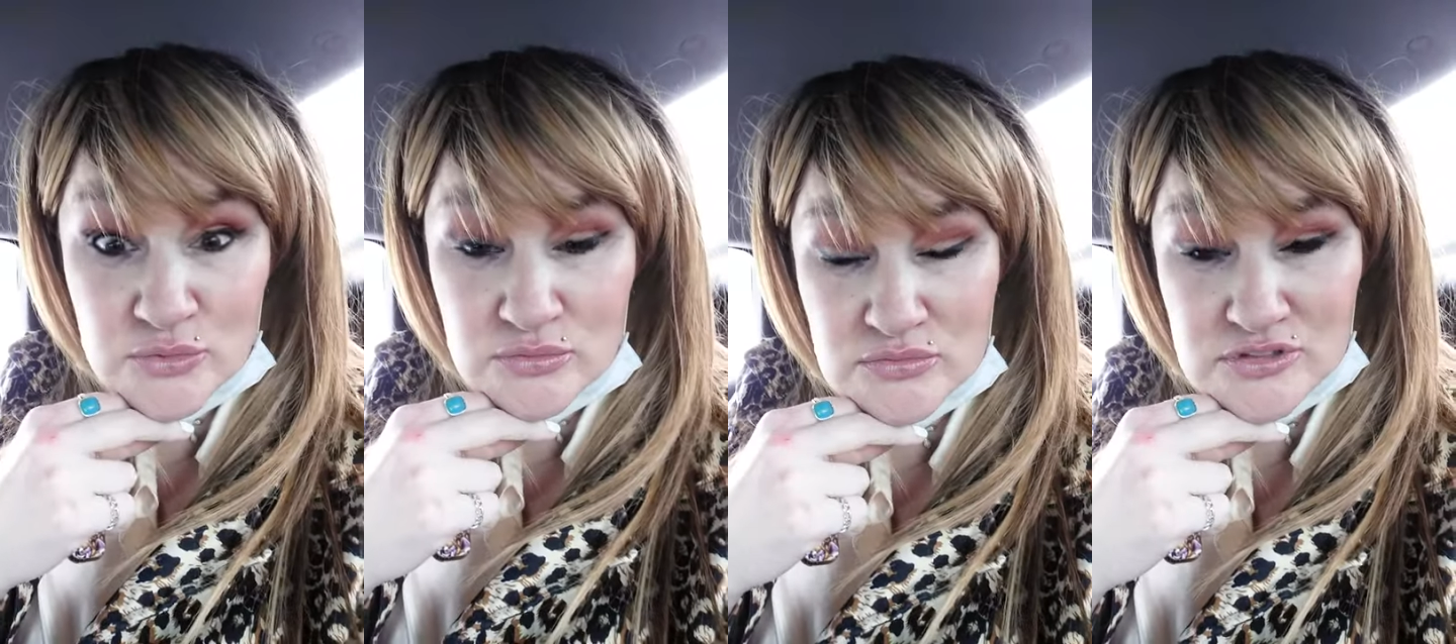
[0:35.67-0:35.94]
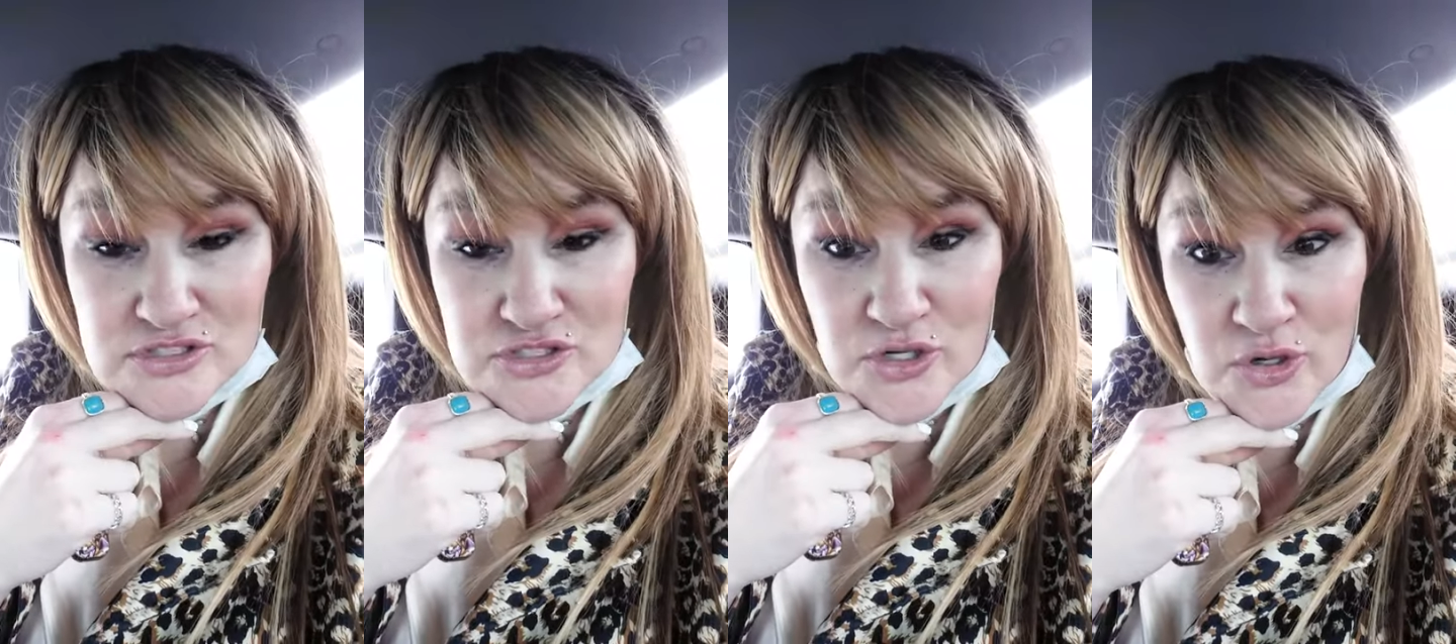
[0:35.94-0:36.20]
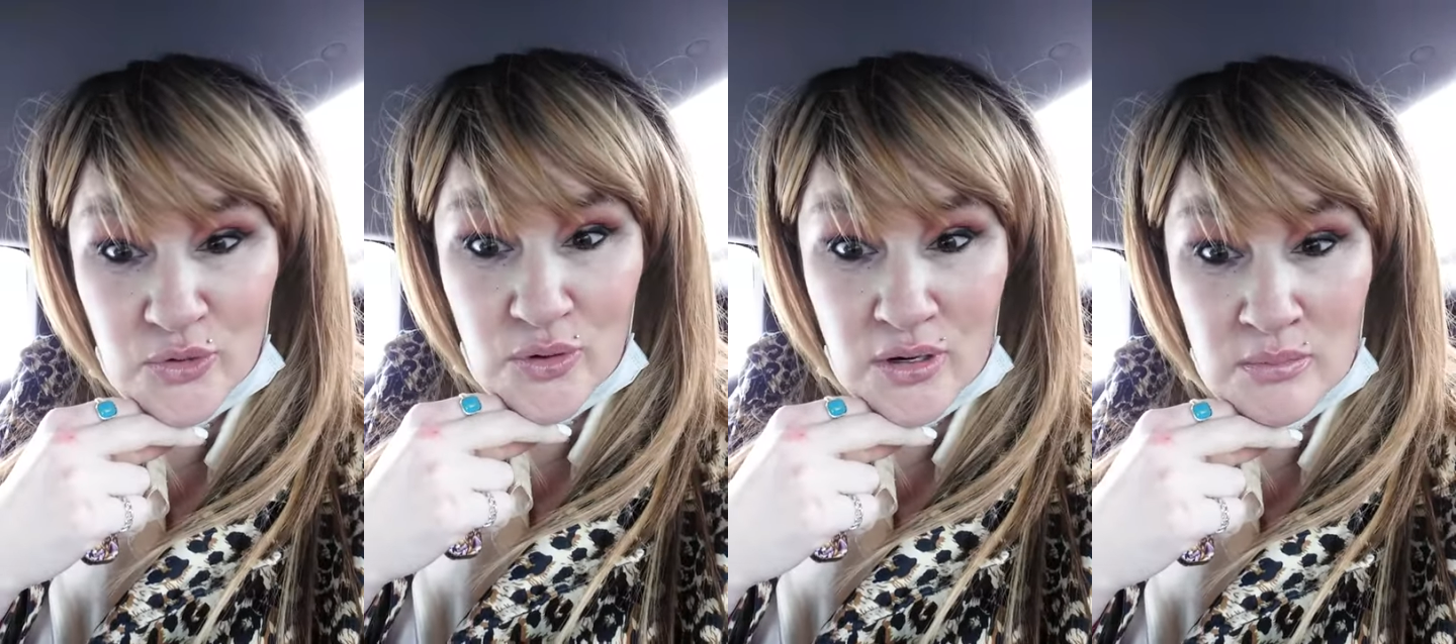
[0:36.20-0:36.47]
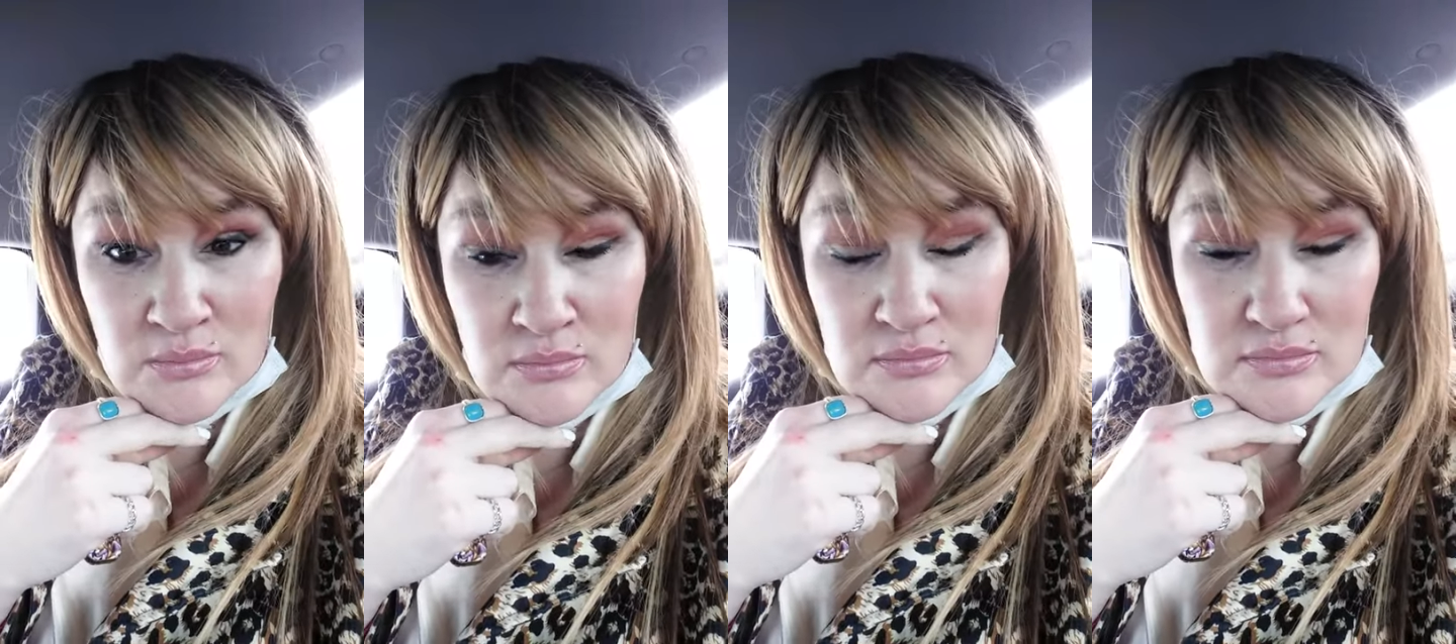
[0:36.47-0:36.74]
so
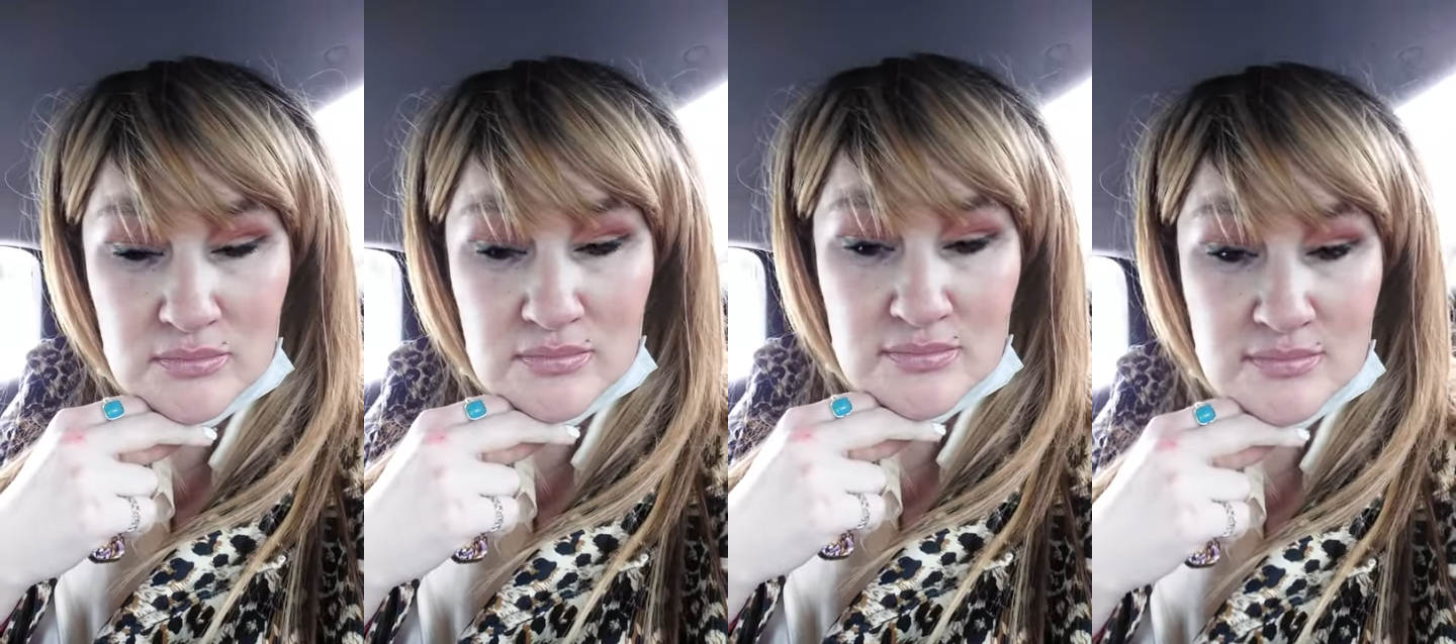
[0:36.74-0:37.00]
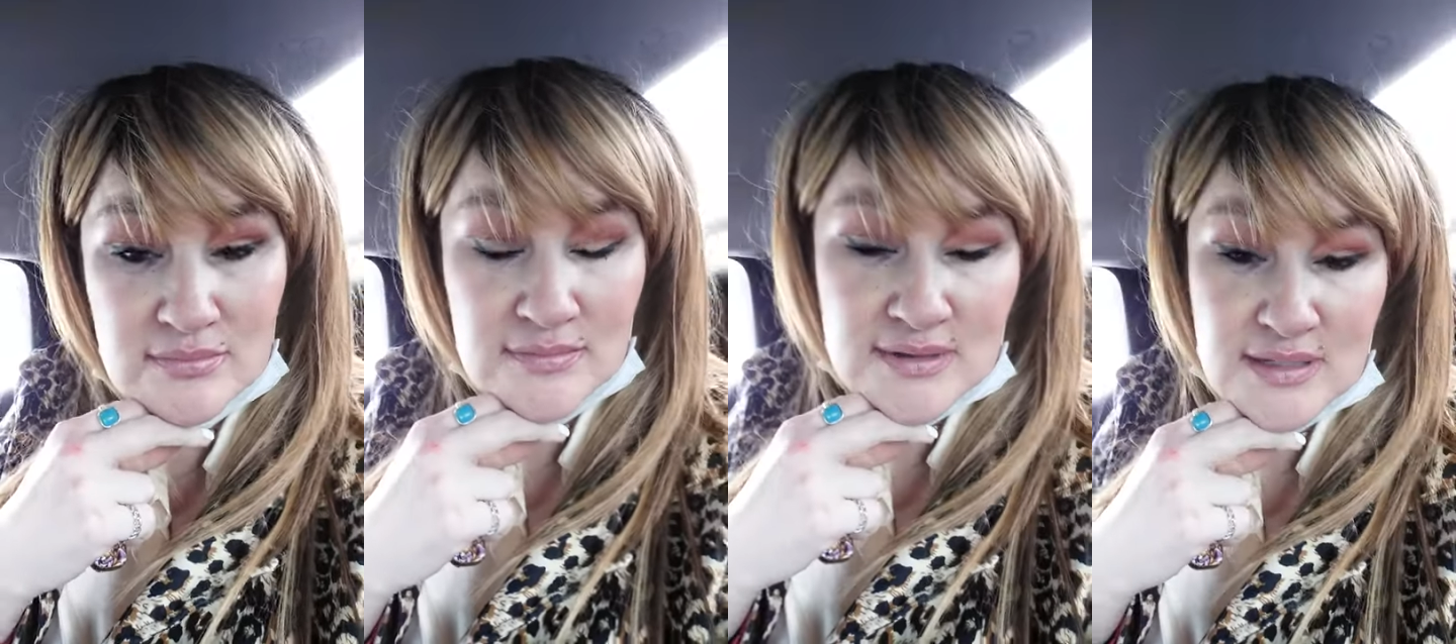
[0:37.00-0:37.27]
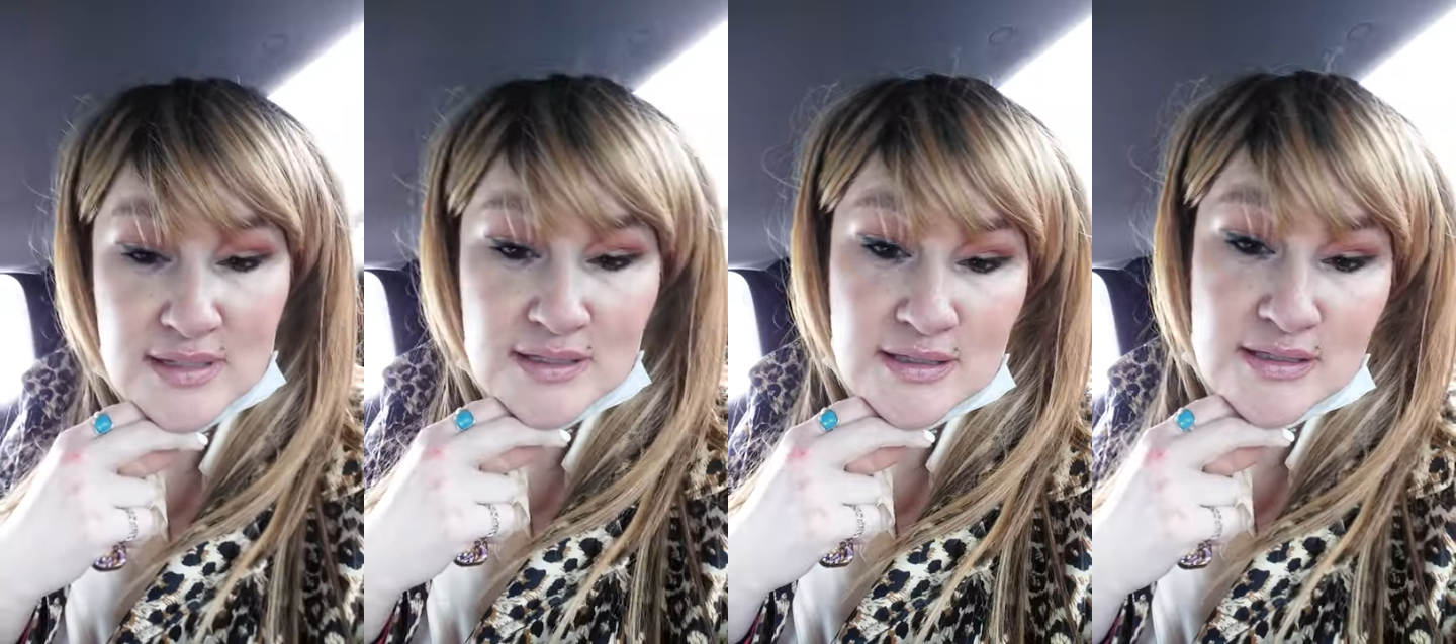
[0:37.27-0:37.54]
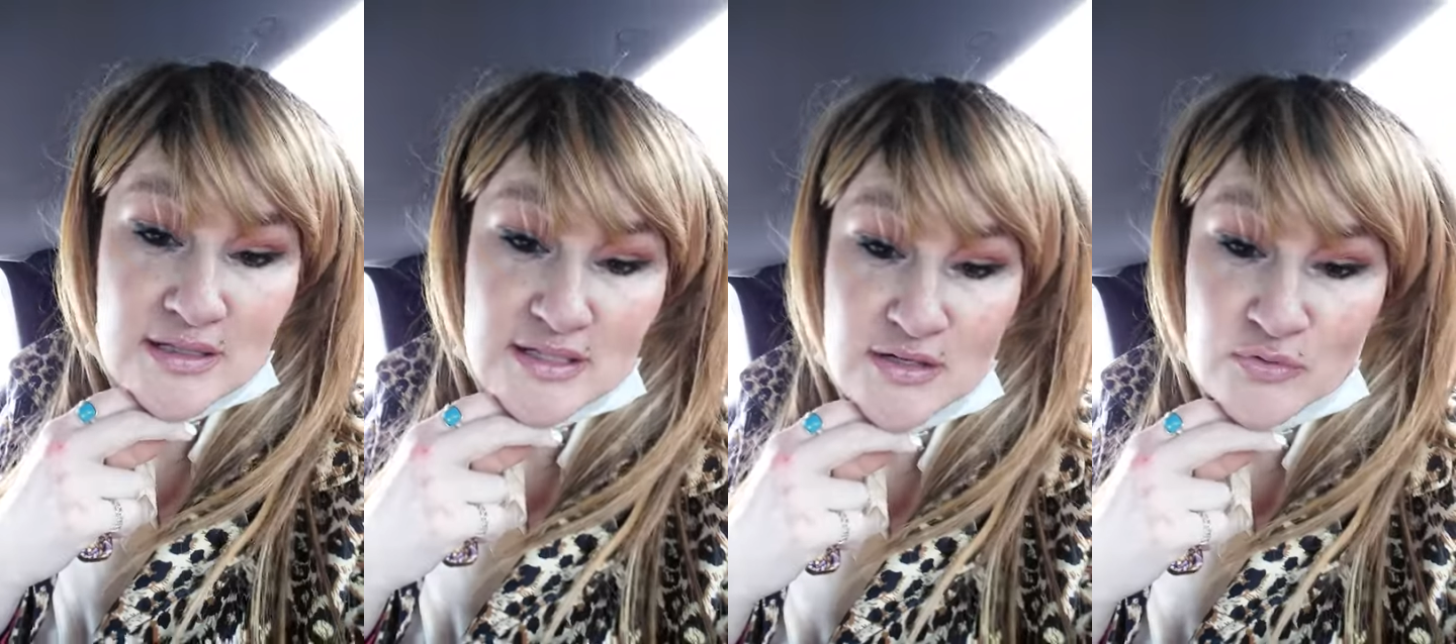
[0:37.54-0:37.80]

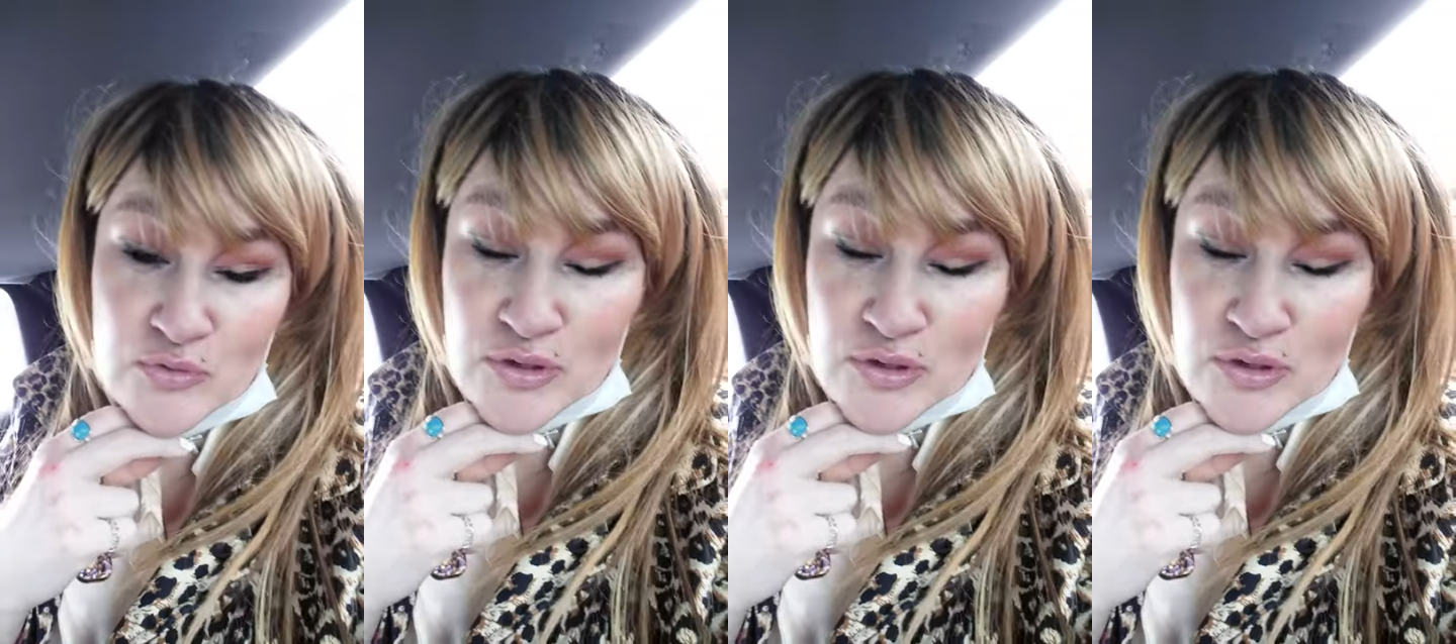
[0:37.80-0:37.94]
I'm getting